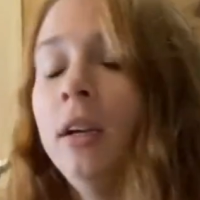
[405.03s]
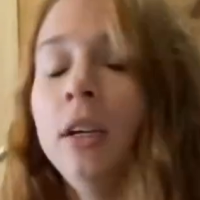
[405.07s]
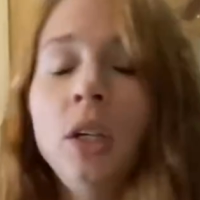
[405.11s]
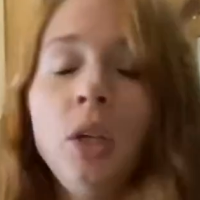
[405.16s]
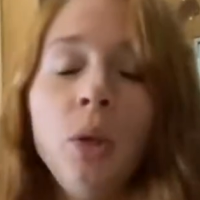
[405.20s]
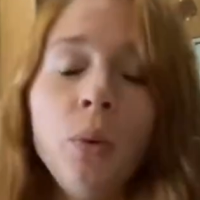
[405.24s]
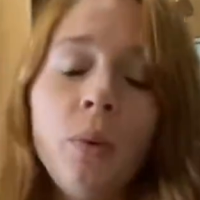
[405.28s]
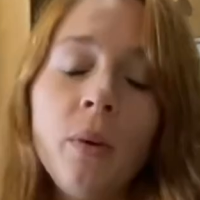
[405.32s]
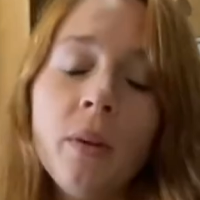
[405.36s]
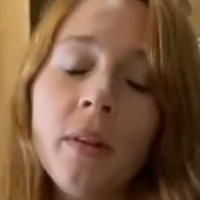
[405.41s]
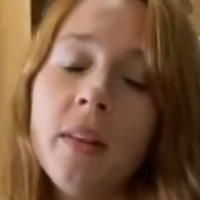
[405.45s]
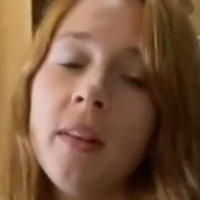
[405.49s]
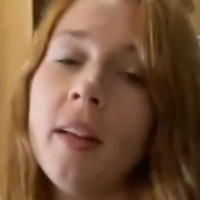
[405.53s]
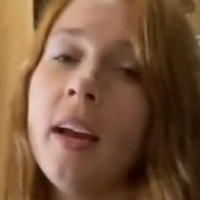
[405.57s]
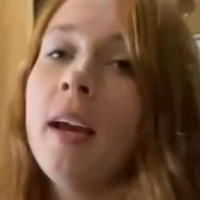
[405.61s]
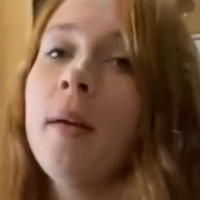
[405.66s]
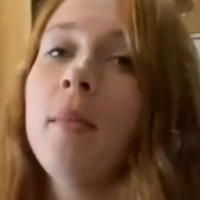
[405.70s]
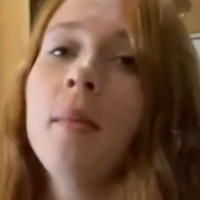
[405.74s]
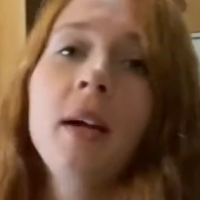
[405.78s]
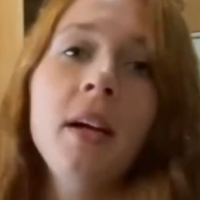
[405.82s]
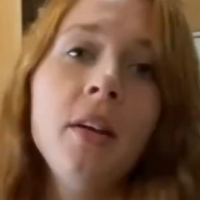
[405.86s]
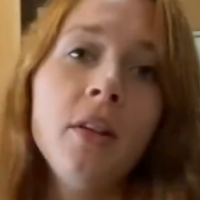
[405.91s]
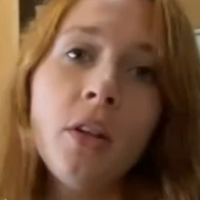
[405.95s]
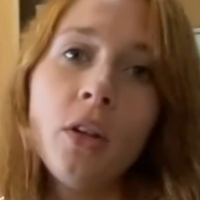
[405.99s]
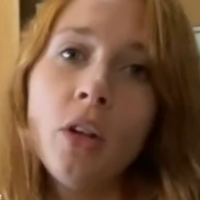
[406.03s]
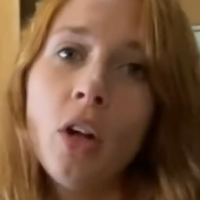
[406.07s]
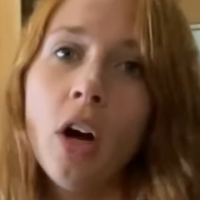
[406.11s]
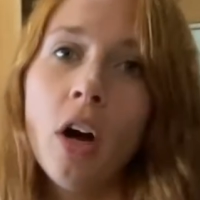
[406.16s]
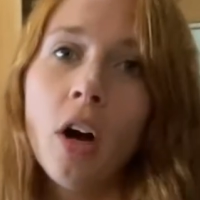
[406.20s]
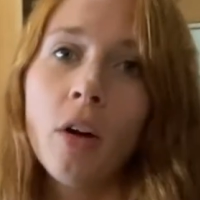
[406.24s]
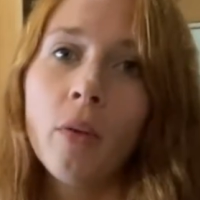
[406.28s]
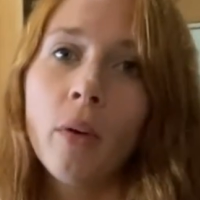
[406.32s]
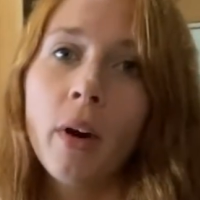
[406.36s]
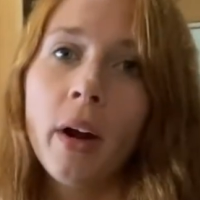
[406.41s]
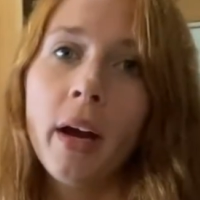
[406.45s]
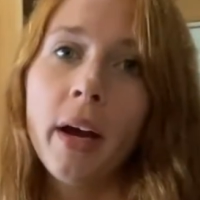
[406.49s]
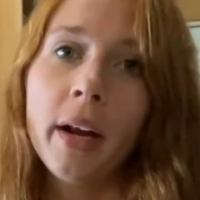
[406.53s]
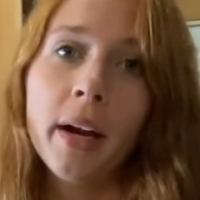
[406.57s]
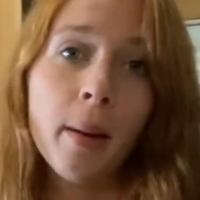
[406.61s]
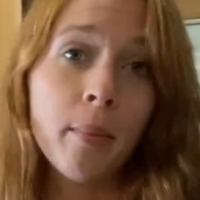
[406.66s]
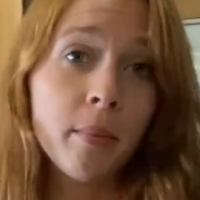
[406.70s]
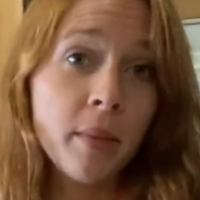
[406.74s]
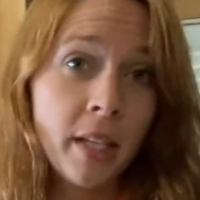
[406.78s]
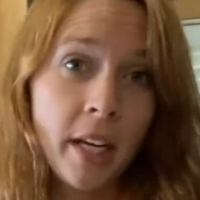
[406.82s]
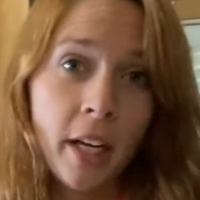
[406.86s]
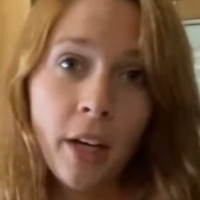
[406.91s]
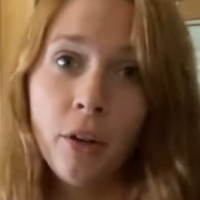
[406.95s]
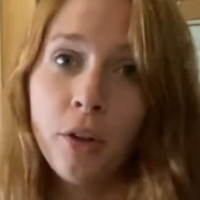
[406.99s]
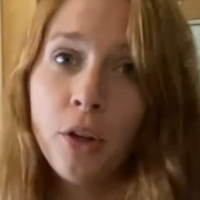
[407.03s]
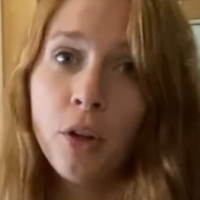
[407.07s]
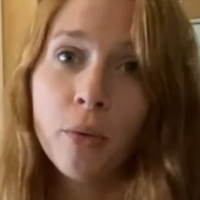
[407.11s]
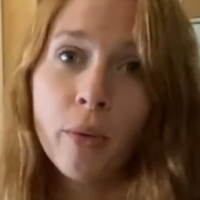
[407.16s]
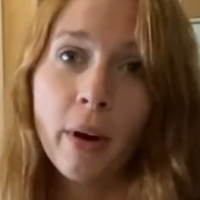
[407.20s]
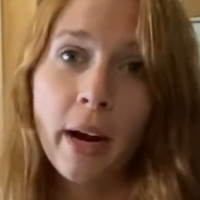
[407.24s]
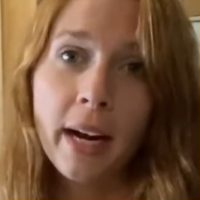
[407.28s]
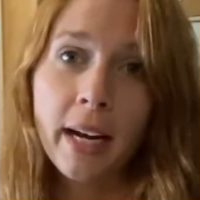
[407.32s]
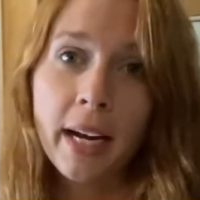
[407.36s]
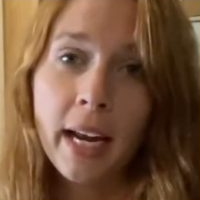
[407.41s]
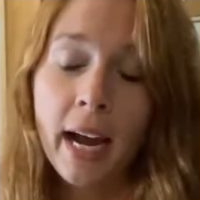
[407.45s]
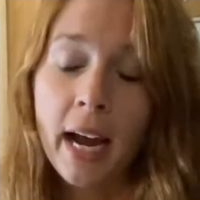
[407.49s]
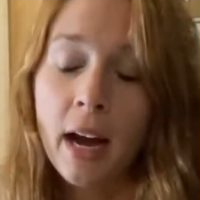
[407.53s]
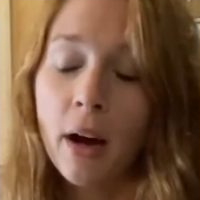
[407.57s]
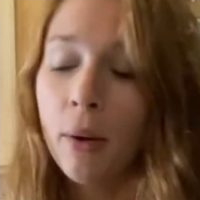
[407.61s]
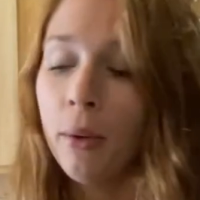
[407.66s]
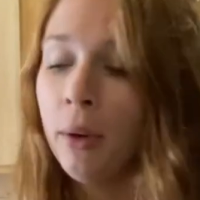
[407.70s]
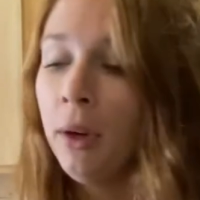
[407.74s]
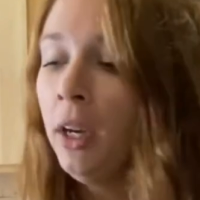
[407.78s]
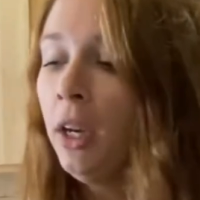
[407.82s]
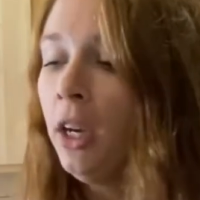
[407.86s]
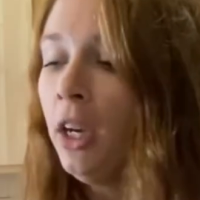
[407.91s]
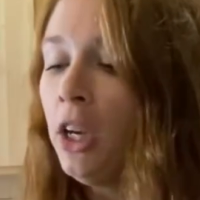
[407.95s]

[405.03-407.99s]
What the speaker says: You will thank me in the long run. I'm telling you right now.